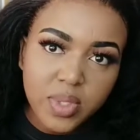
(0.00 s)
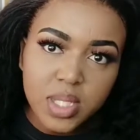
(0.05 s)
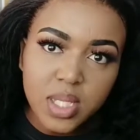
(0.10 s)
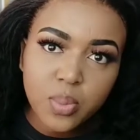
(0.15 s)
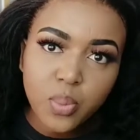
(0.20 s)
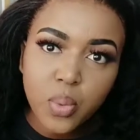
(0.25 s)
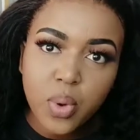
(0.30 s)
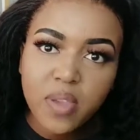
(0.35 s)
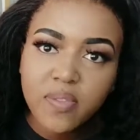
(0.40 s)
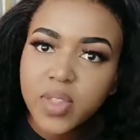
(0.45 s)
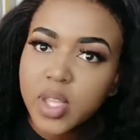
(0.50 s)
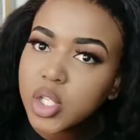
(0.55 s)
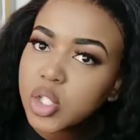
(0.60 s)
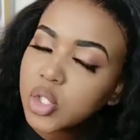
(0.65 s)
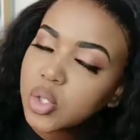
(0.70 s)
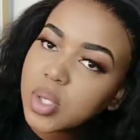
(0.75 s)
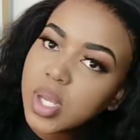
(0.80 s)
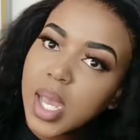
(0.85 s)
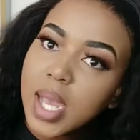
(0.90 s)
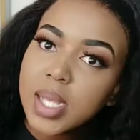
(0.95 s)
deep wave
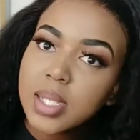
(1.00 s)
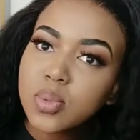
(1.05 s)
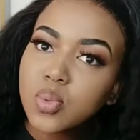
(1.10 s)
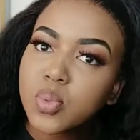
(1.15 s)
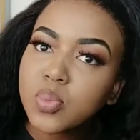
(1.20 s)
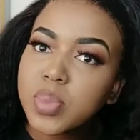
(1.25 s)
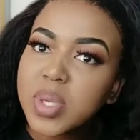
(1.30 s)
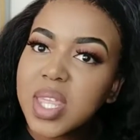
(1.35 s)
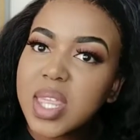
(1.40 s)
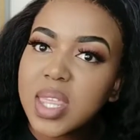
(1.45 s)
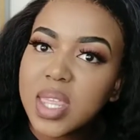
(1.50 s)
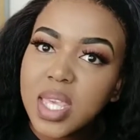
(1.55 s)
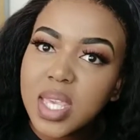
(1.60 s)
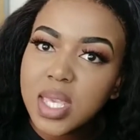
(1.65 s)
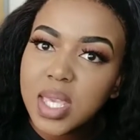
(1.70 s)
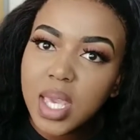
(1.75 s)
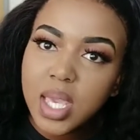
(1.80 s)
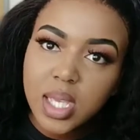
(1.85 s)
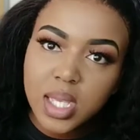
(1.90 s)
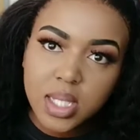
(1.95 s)
that you guys would be
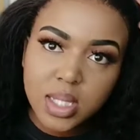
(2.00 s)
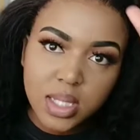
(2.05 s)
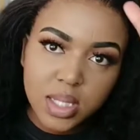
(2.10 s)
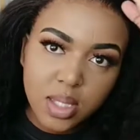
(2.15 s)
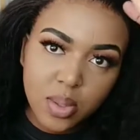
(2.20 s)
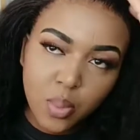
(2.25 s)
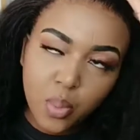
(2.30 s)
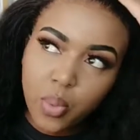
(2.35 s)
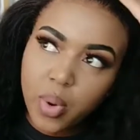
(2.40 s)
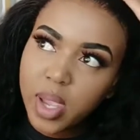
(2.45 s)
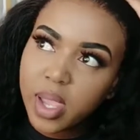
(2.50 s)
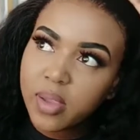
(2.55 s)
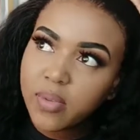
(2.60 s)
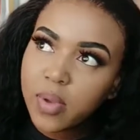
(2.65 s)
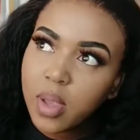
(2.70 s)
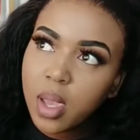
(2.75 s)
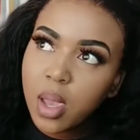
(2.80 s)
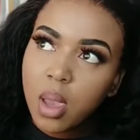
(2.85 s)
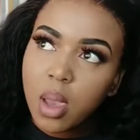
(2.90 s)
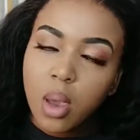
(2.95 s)
thinking is deep wave,
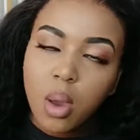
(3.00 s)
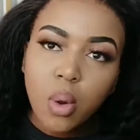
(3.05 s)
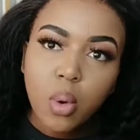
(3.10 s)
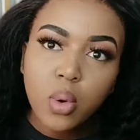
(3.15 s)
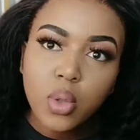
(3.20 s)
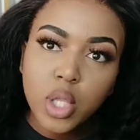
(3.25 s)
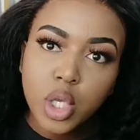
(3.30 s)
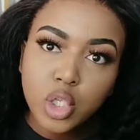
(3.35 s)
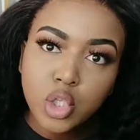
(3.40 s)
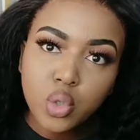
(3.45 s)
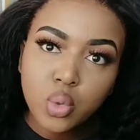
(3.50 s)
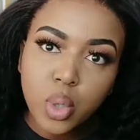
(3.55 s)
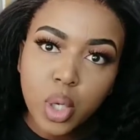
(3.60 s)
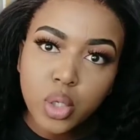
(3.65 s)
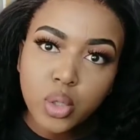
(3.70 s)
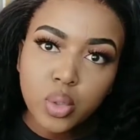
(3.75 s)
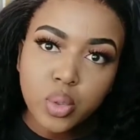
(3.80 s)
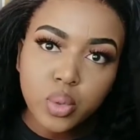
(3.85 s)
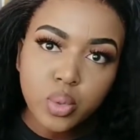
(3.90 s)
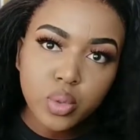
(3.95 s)
or that you are
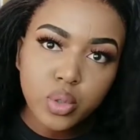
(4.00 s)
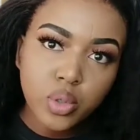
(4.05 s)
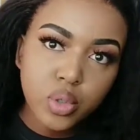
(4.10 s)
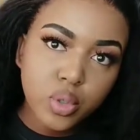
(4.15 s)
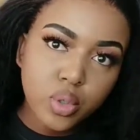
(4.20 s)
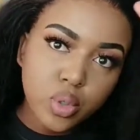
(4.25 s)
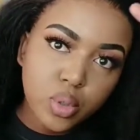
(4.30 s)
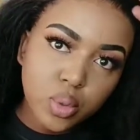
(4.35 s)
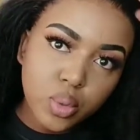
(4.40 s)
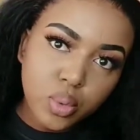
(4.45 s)
used